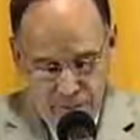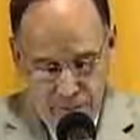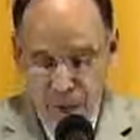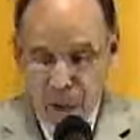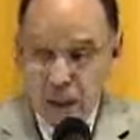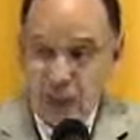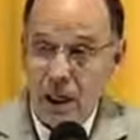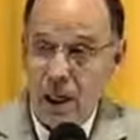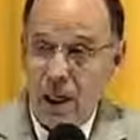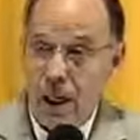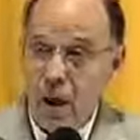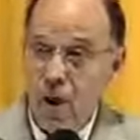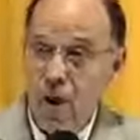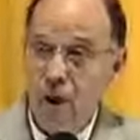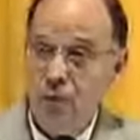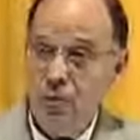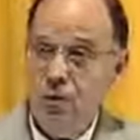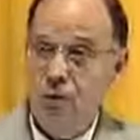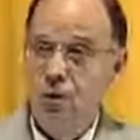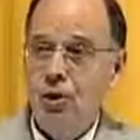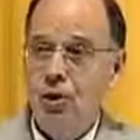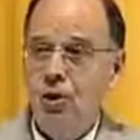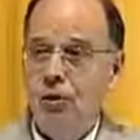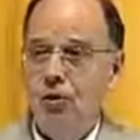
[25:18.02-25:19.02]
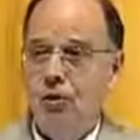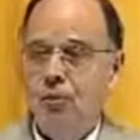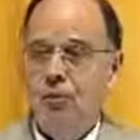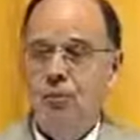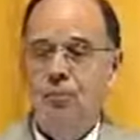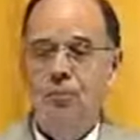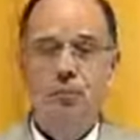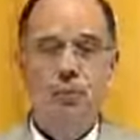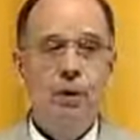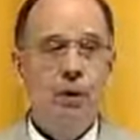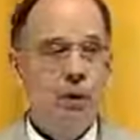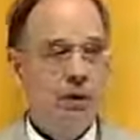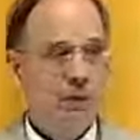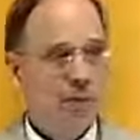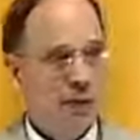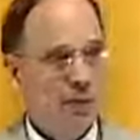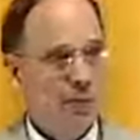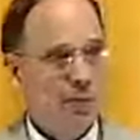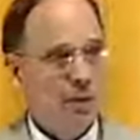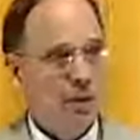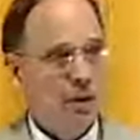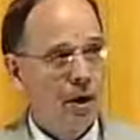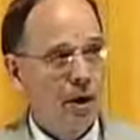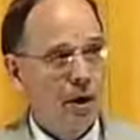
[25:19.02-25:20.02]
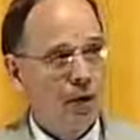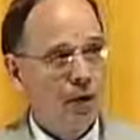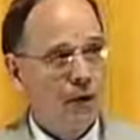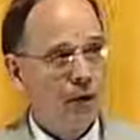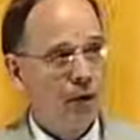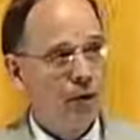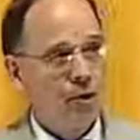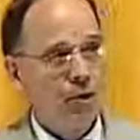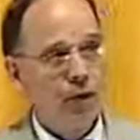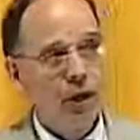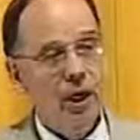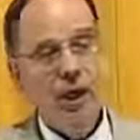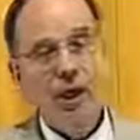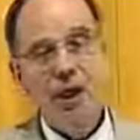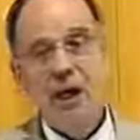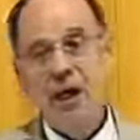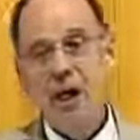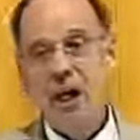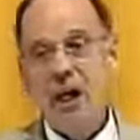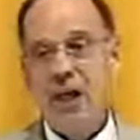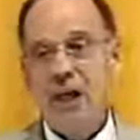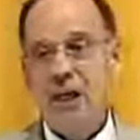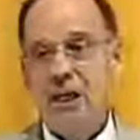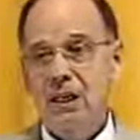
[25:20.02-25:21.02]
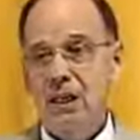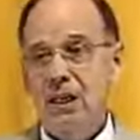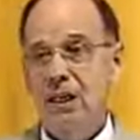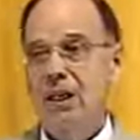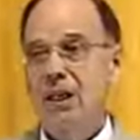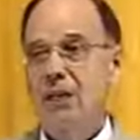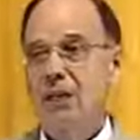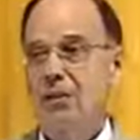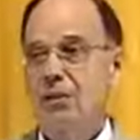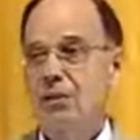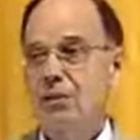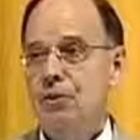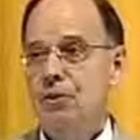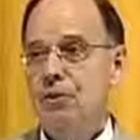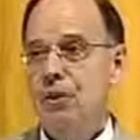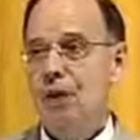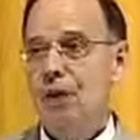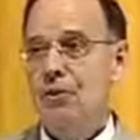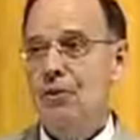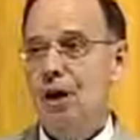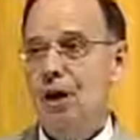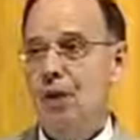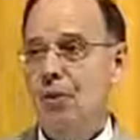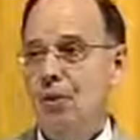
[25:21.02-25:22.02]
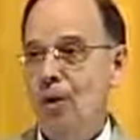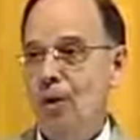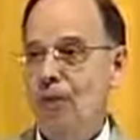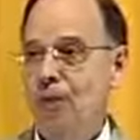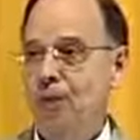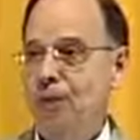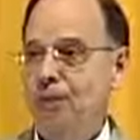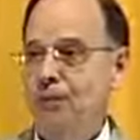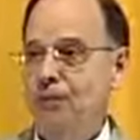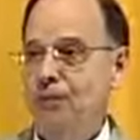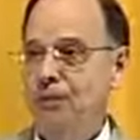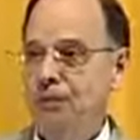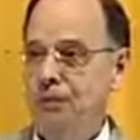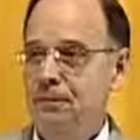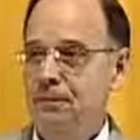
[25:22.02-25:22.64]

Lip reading: But they also picked up a lot of Greek ideas about women.